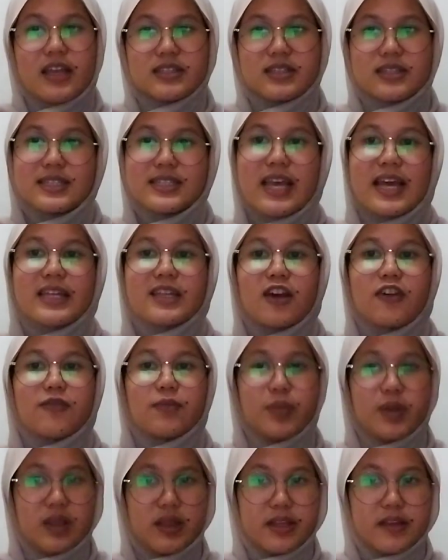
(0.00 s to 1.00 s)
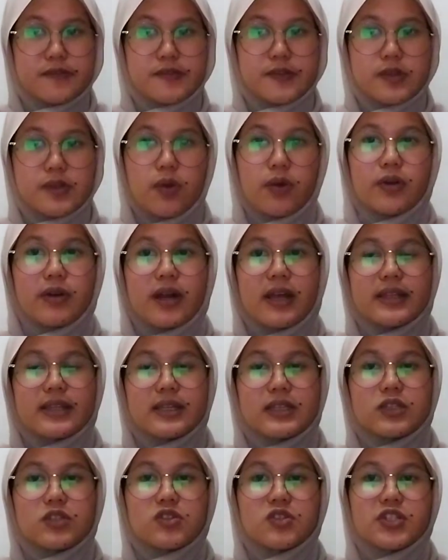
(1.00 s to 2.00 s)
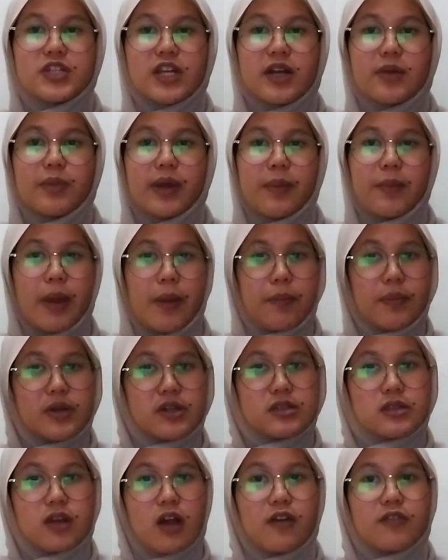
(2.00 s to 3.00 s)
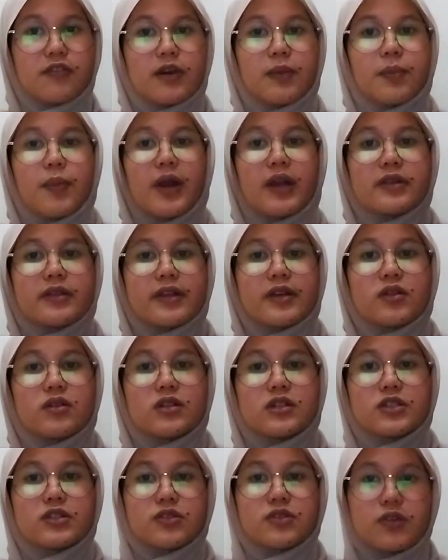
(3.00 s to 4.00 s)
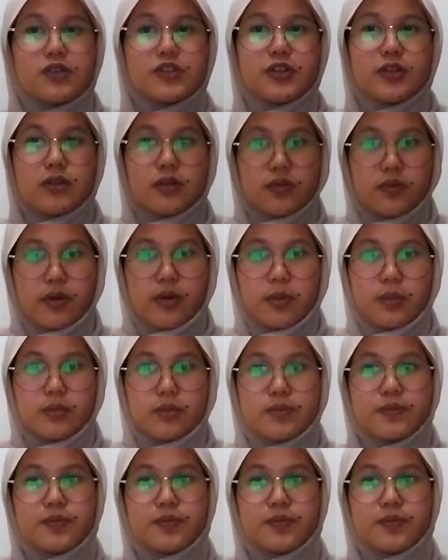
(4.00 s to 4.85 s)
It's a set of beliefs or attitudes shared by members of a particular social group.